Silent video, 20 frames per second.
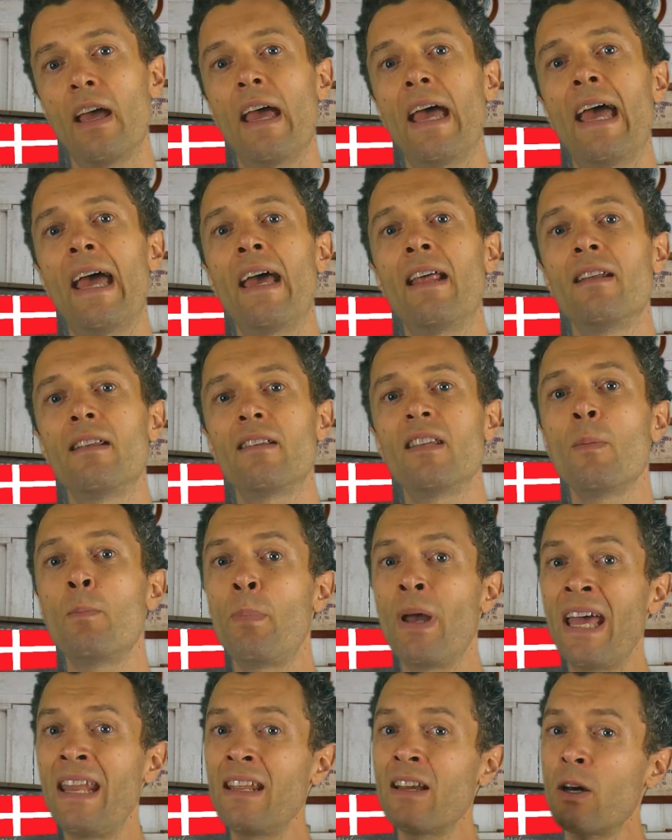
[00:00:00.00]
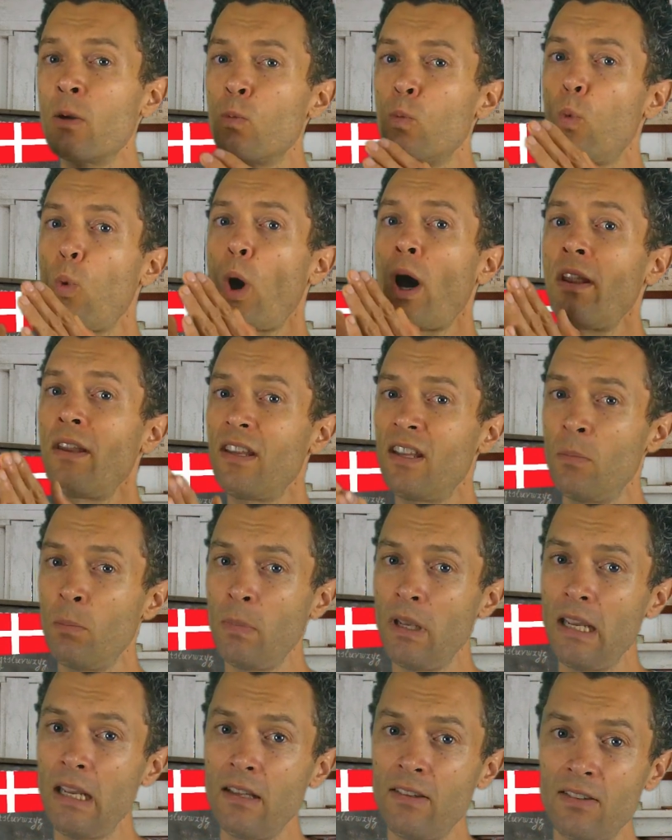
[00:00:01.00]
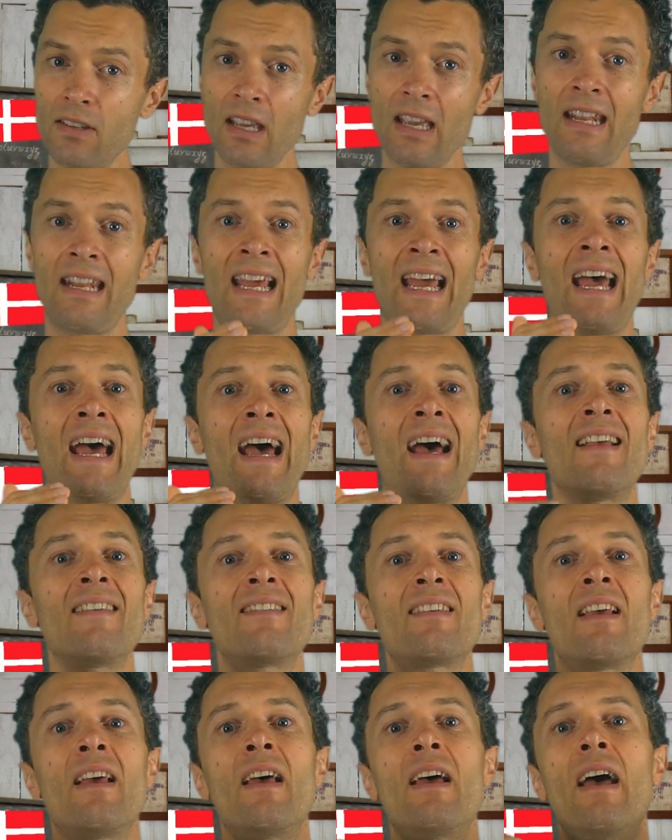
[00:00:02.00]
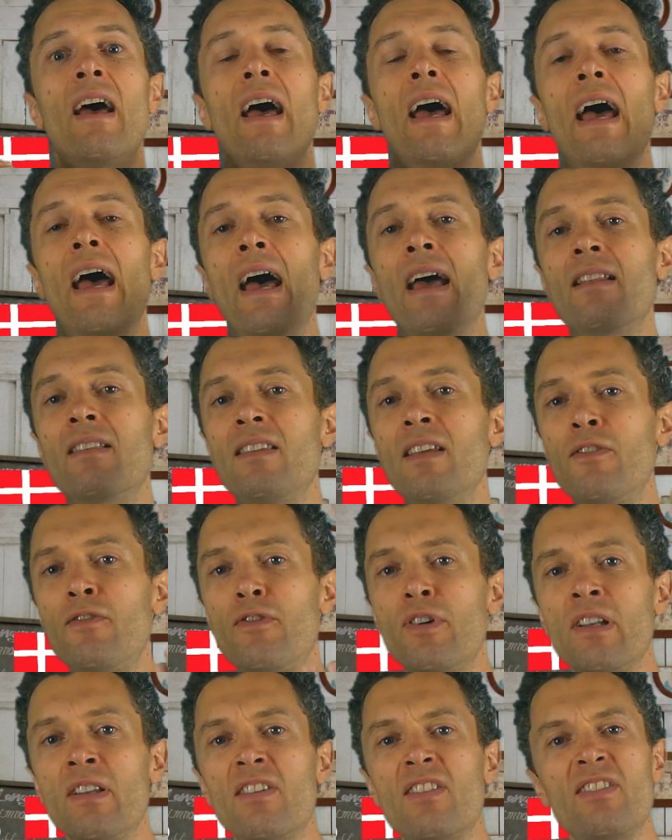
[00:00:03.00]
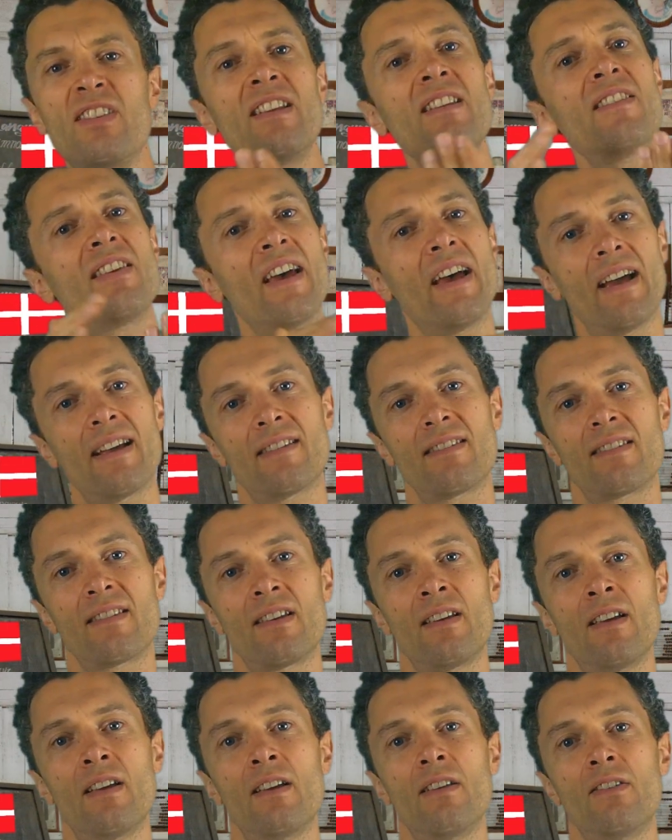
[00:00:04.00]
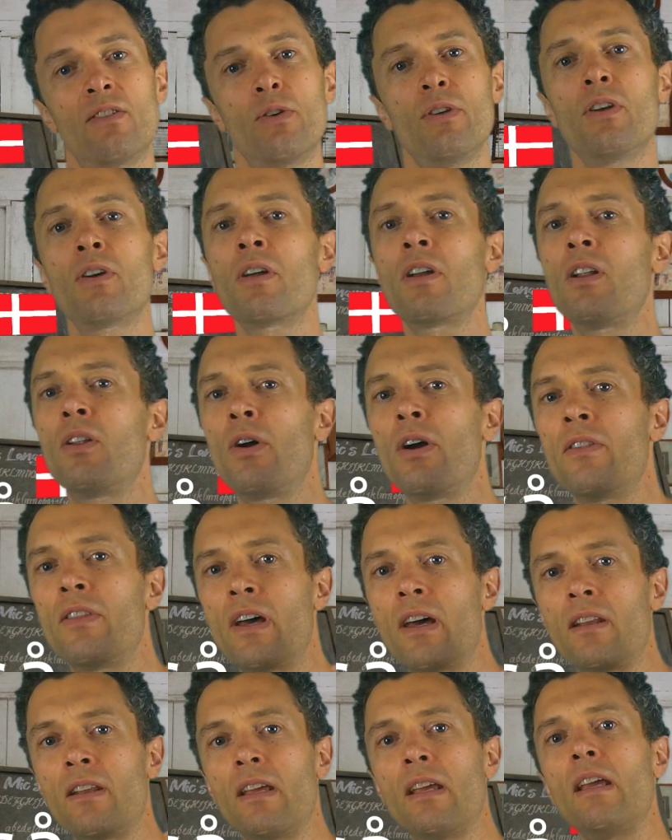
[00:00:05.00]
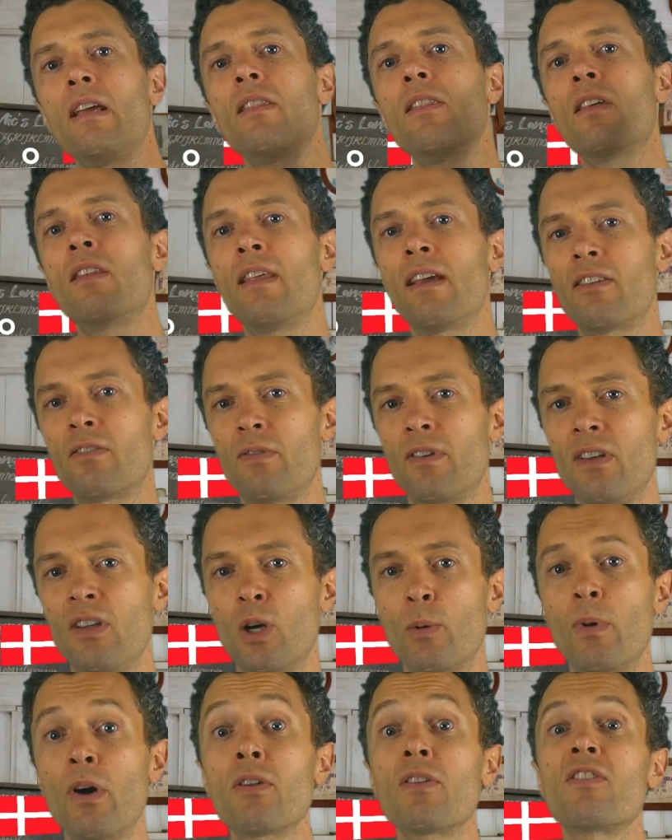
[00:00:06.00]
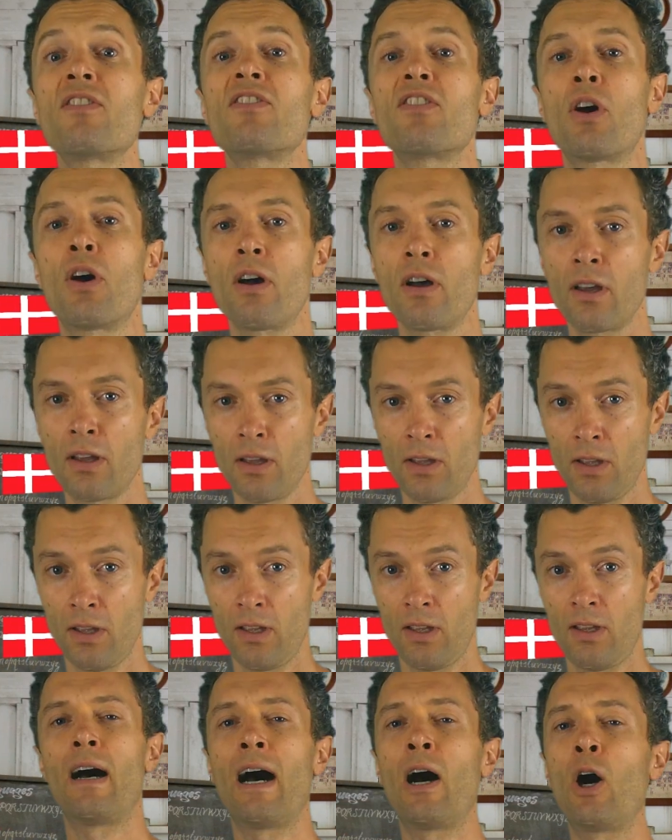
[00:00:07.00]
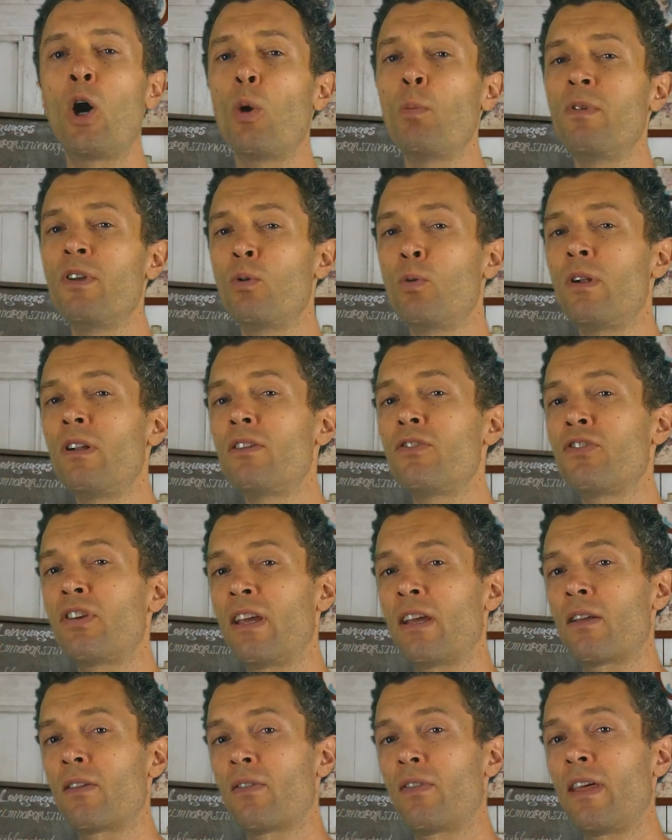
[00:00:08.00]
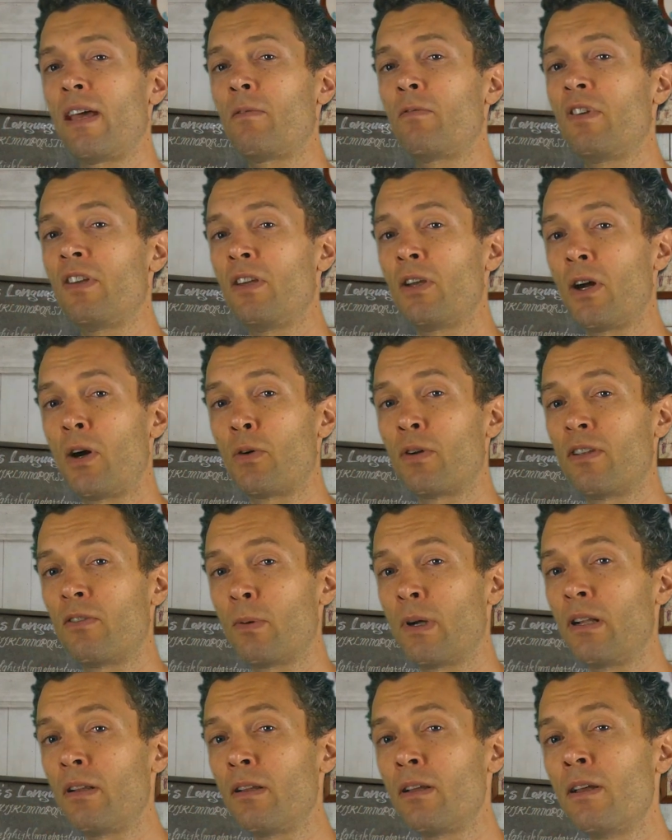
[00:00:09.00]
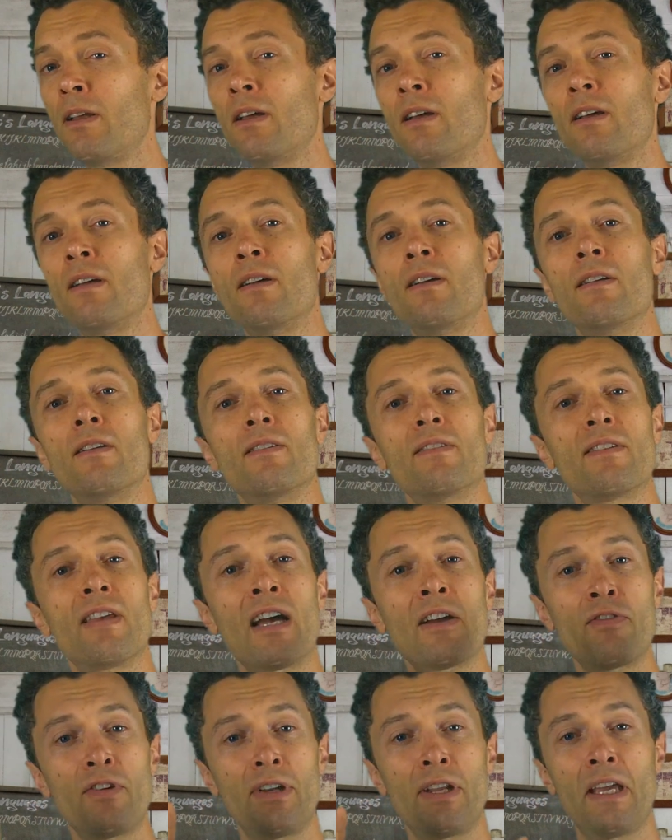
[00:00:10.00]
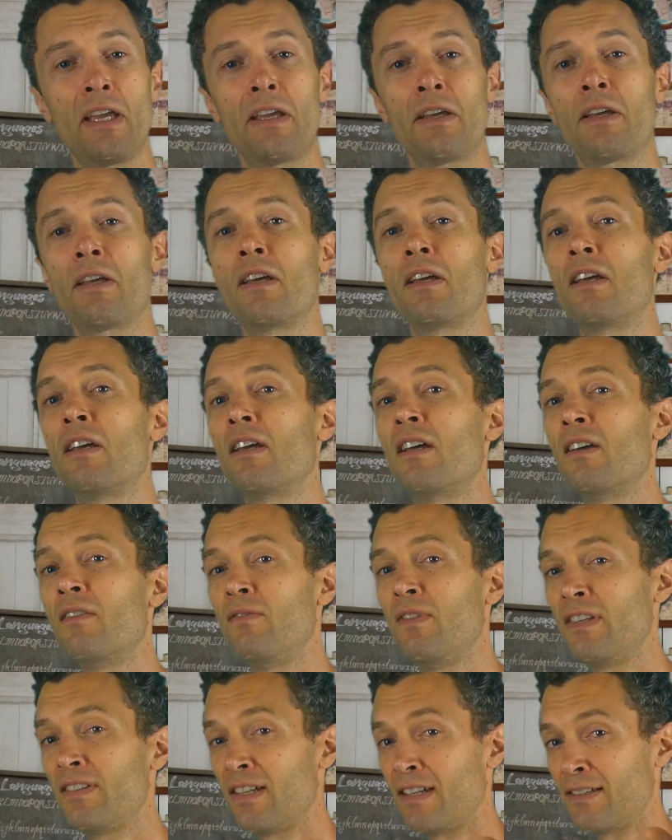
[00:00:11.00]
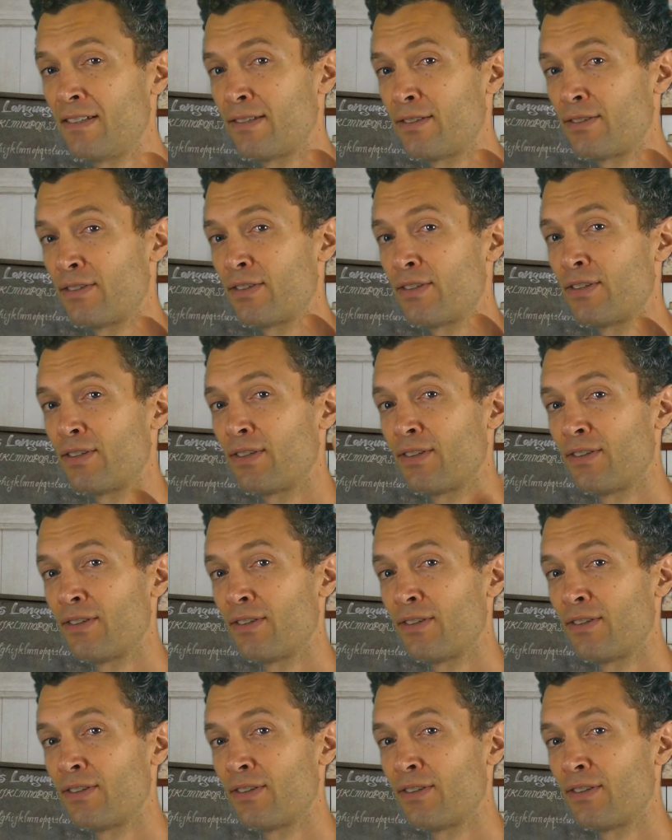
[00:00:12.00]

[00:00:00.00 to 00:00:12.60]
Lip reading: And depending on what it means, it has a different syntax. So you're going to learn that in the next video about så. I hope you will check that video out as well. Tak for i dag. Vi ses.